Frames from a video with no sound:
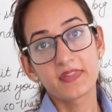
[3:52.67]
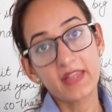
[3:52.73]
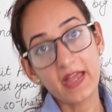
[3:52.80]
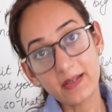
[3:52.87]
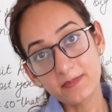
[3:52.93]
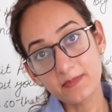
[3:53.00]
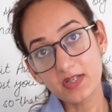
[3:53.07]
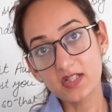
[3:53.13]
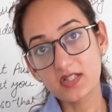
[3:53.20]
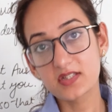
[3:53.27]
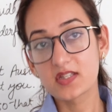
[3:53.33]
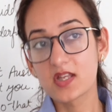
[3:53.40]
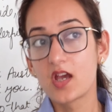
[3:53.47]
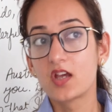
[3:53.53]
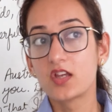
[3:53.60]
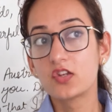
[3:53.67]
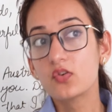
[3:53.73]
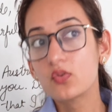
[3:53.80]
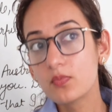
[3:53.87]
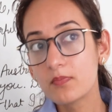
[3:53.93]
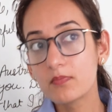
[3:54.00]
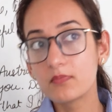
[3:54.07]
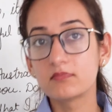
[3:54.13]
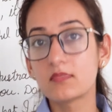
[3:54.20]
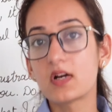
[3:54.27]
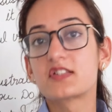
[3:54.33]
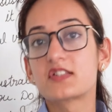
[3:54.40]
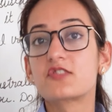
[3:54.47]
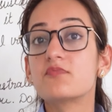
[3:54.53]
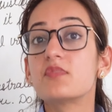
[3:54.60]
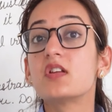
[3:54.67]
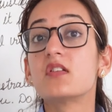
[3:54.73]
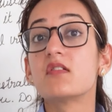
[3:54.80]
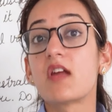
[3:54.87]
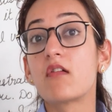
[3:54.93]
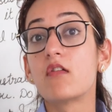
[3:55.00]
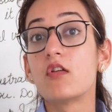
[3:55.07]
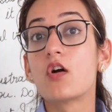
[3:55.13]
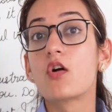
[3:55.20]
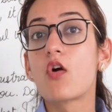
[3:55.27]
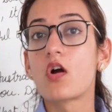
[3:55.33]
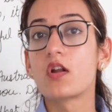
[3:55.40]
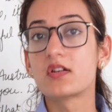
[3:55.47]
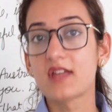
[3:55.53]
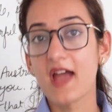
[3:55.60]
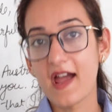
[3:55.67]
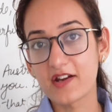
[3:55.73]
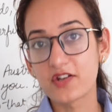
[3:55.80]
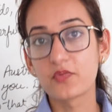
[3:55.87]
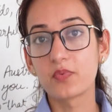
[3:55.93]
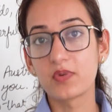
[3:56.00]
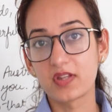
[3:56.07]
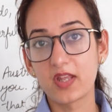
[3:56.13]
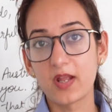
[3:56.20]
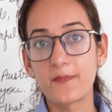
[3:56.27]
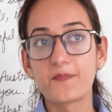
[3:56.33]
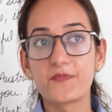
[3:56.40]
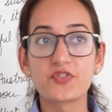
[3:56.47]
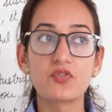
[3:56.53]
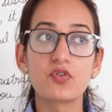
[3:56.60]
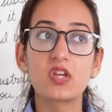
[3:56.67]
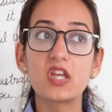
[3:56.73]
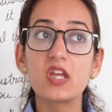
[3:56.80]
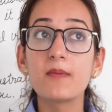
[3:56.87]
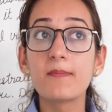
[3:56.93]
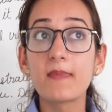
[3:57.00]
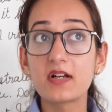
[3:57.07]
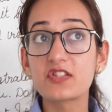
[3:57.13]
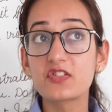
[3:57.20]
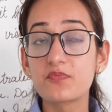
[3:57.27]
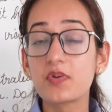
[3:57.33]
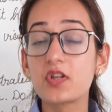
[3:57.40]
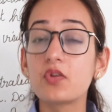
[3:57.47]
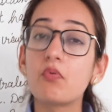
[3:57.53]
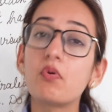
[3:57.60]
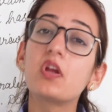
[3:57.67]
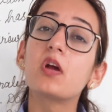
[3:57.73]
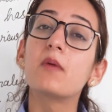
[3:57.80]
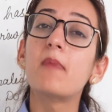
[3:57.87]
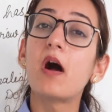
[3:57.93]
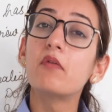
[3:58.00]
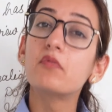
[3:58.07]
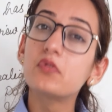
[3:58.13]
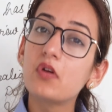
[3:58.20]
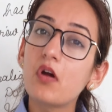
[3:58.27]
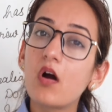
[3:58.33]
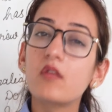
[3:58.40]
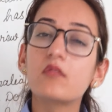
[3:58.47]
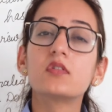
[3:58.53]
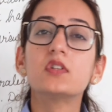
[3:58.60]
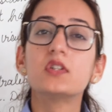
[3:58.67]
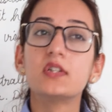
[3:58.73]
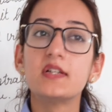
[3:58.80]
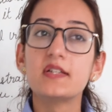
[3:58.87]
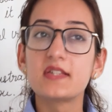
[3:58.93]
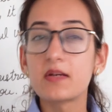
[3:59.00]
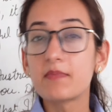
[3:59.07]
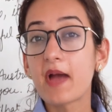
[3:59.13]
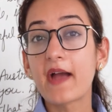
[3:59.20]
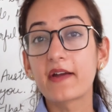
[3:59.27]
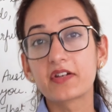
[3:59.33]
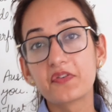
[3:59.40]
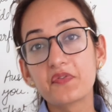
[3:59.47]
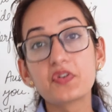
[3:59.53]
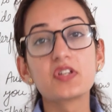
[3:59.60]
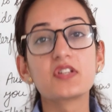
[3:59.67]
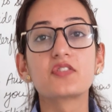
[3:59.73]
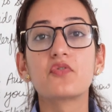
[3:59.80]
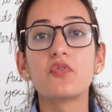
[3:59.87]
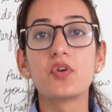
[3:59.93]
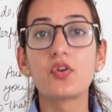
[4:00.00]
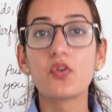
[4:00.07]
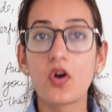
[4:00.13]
That means you must be in regular contact with him. So he must be knowing about some activities going